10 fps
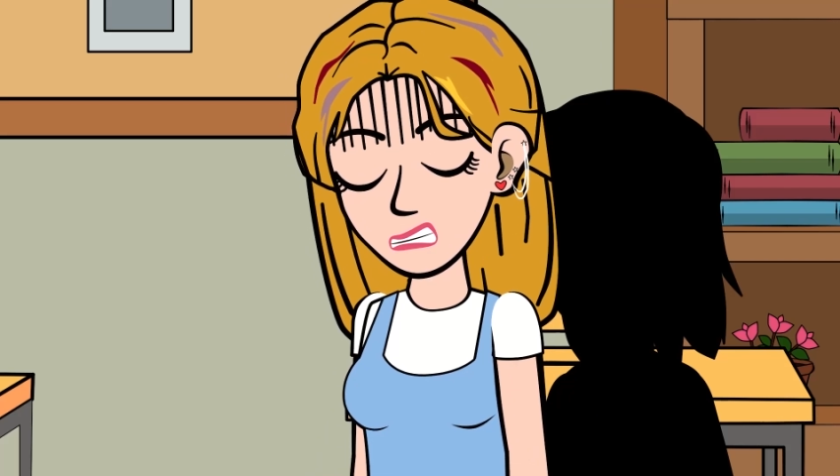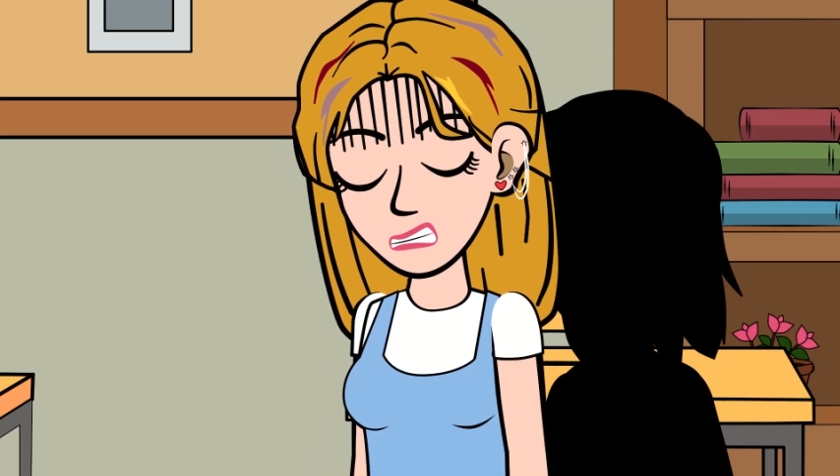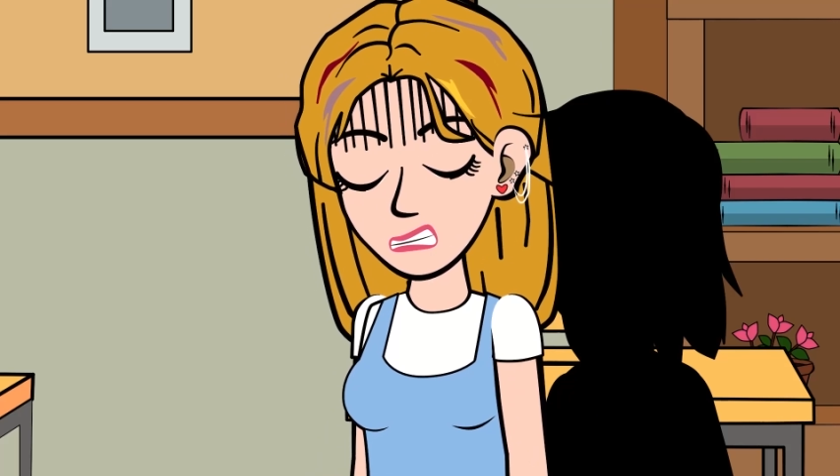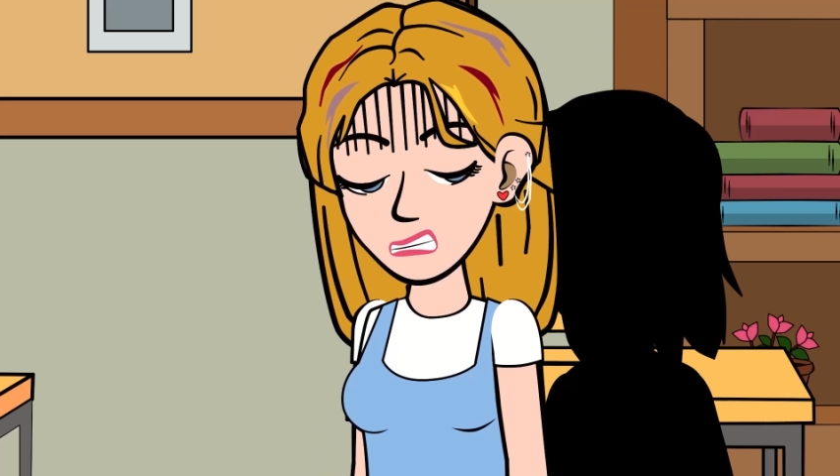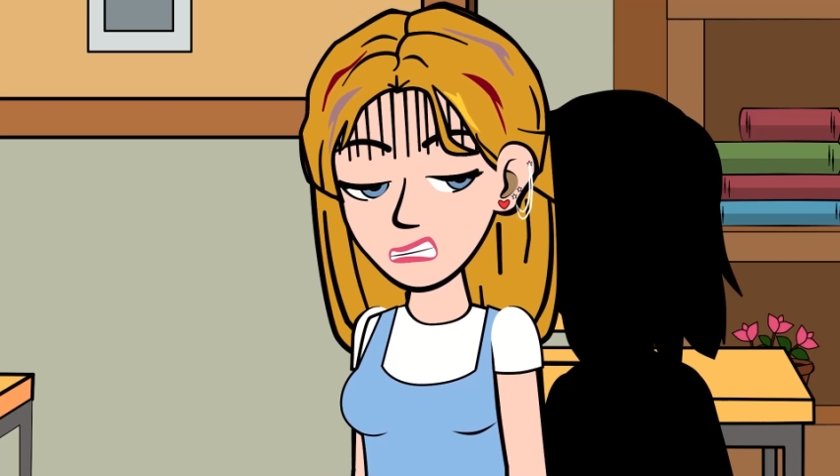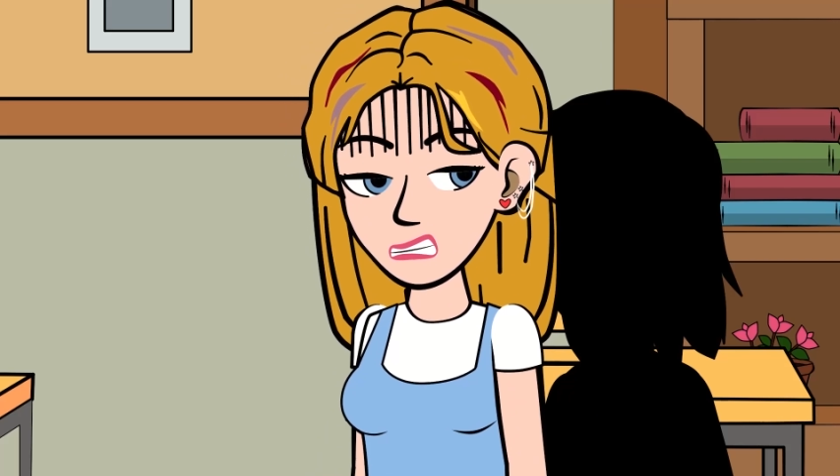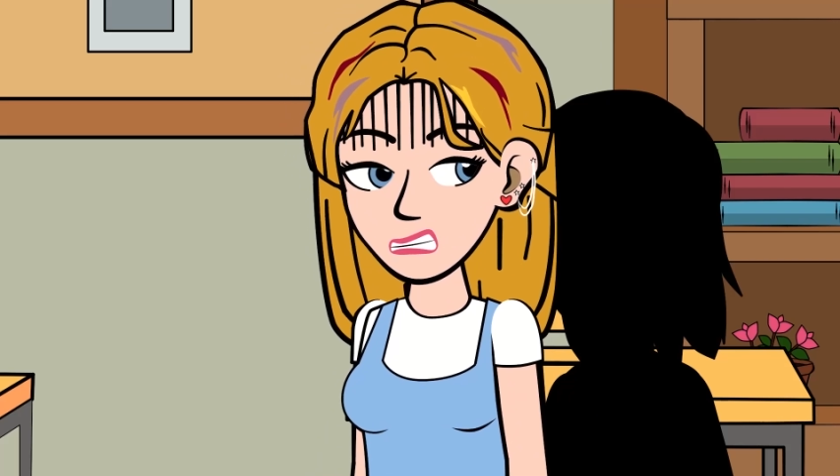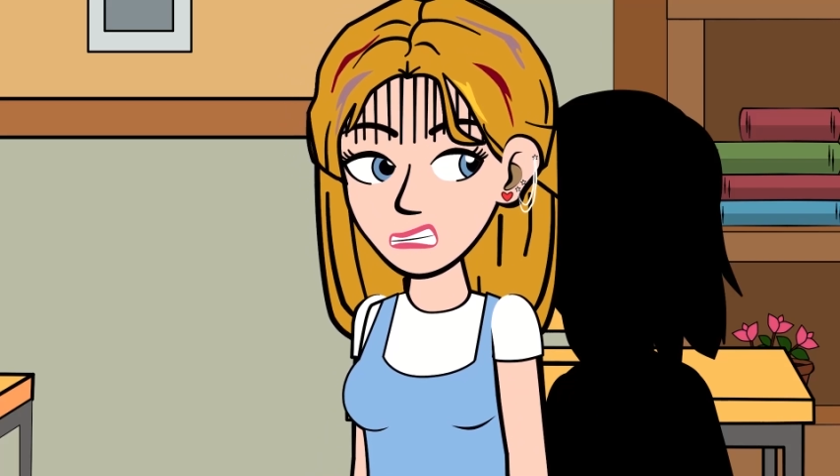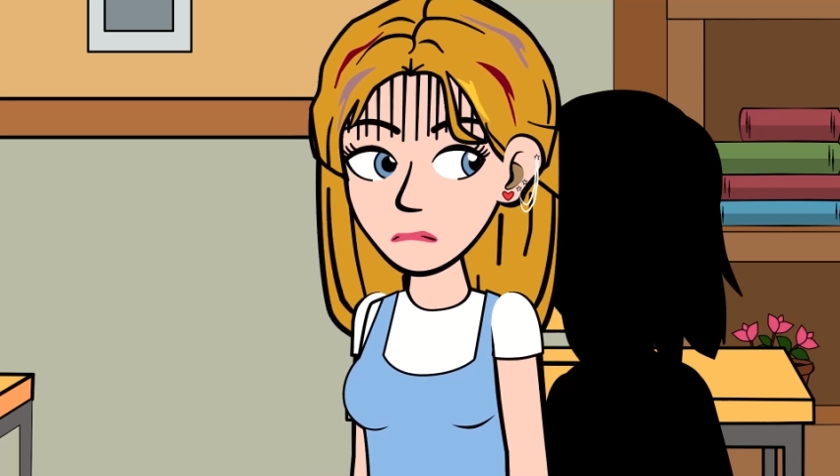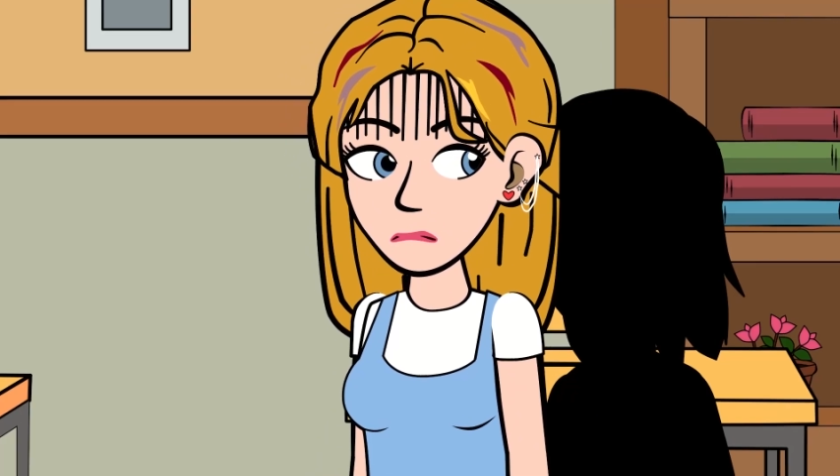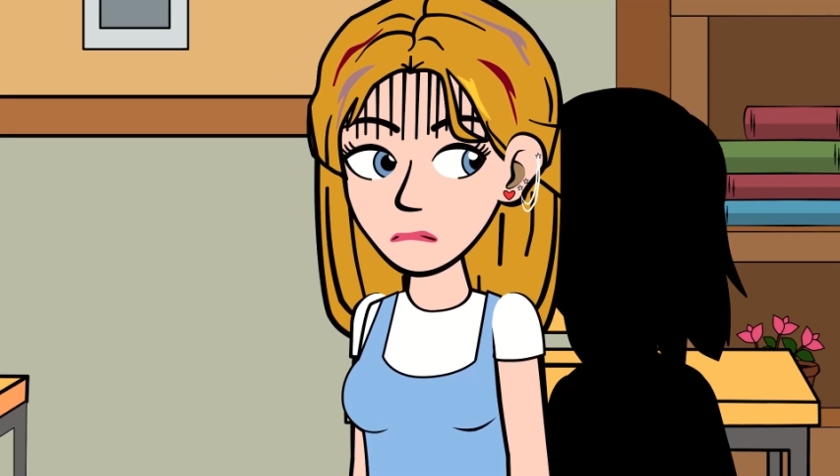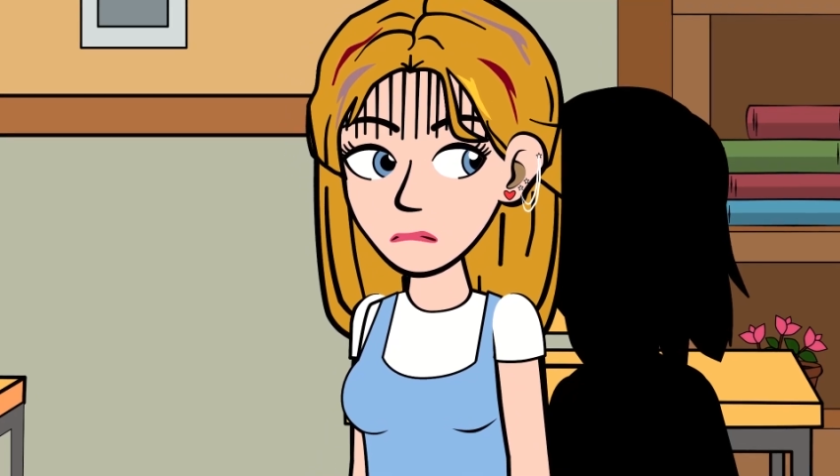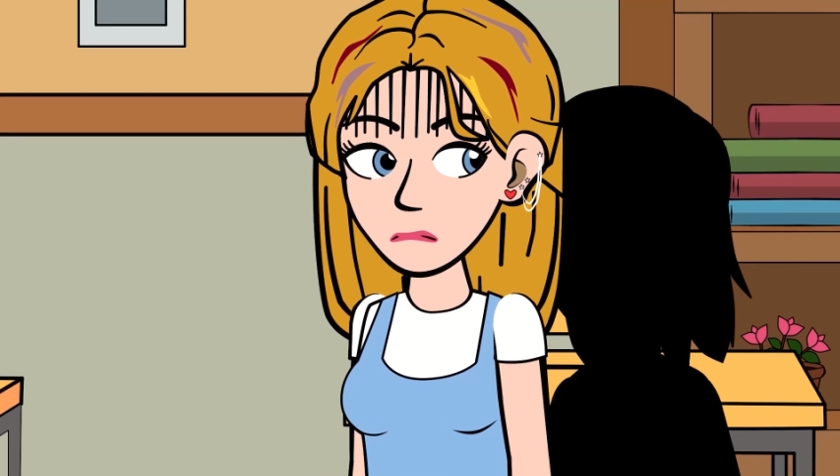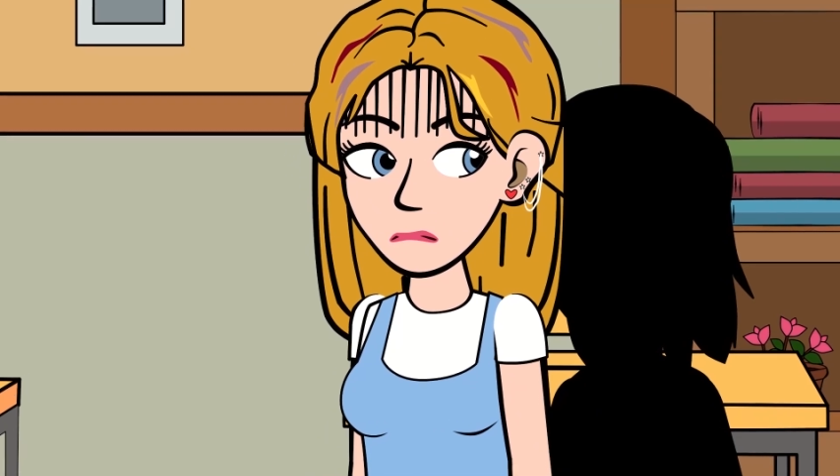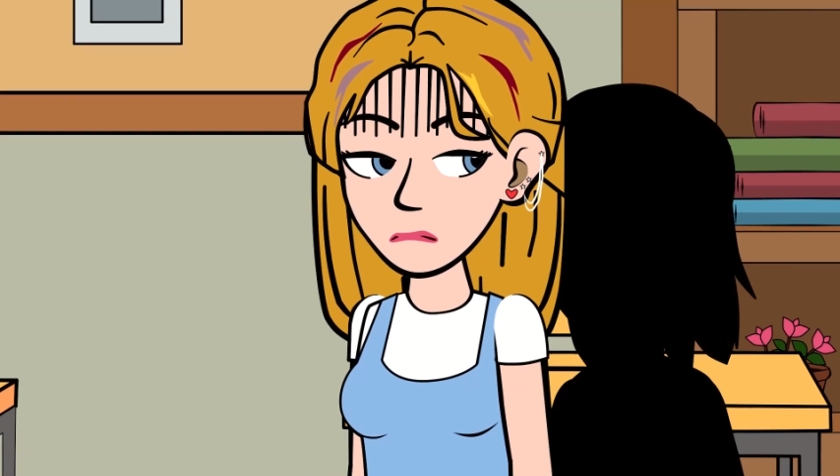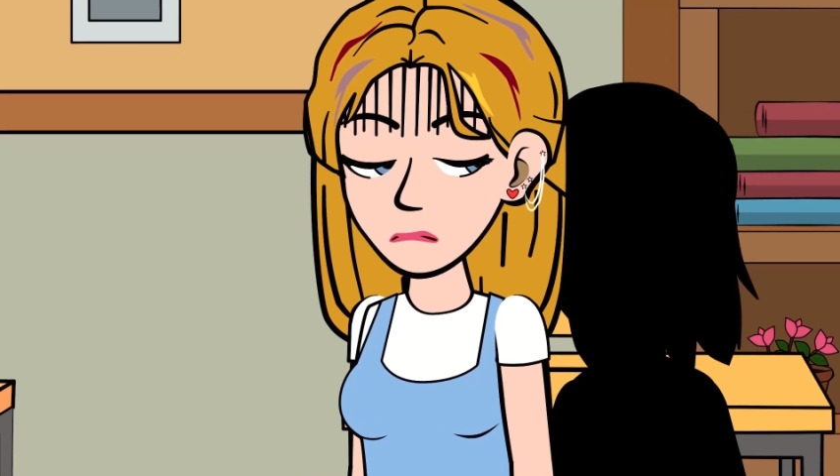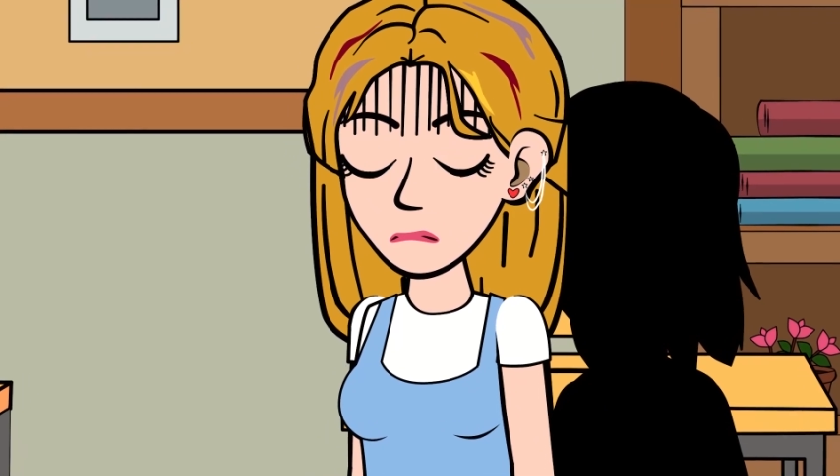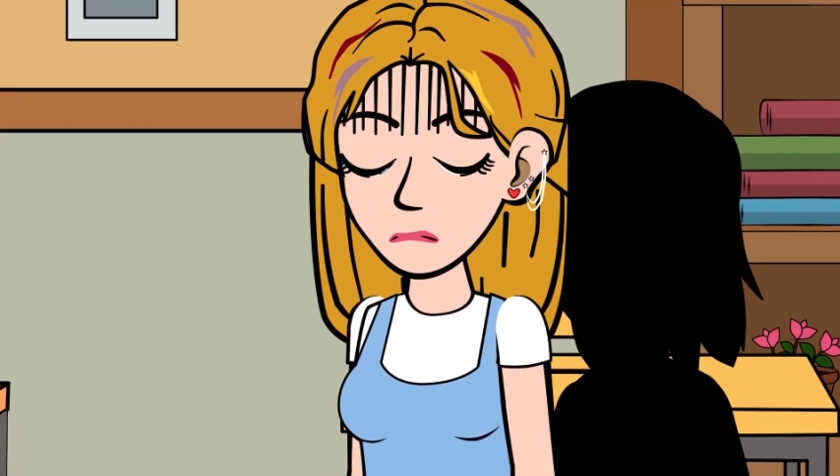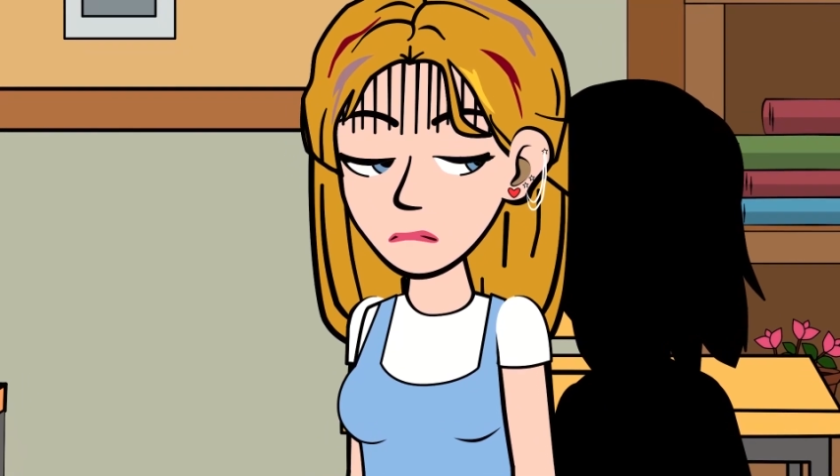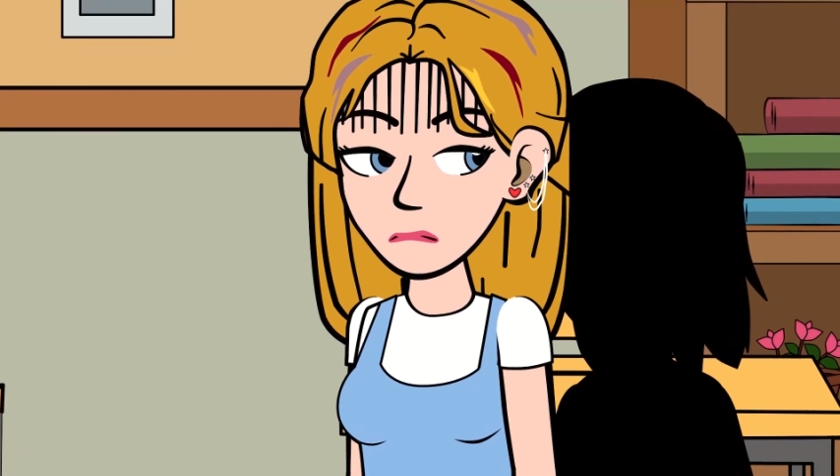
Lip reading: I think my blood froze a little